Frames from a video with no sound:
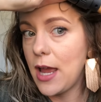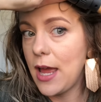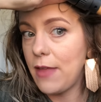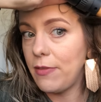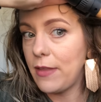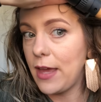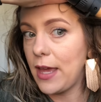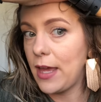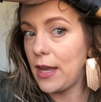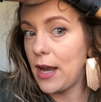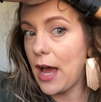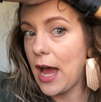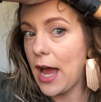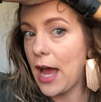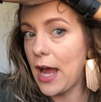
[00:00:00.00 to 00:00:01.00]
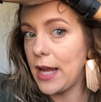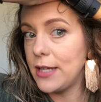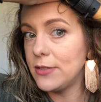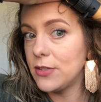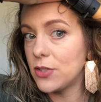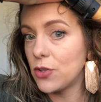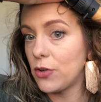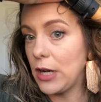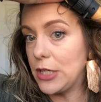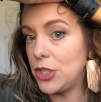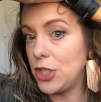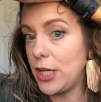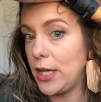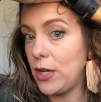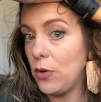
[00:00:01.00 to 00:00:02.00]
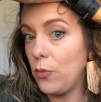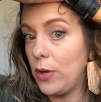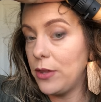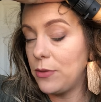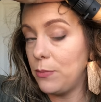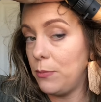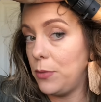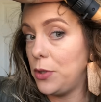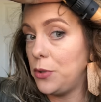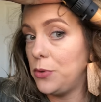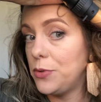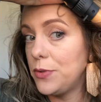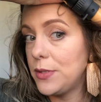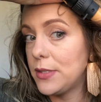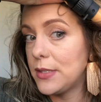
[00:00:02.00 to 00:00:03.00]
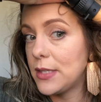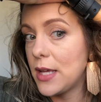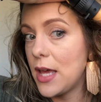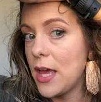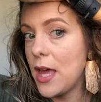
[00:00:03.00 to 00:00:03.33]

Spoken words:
and then I scrunch it with mousse.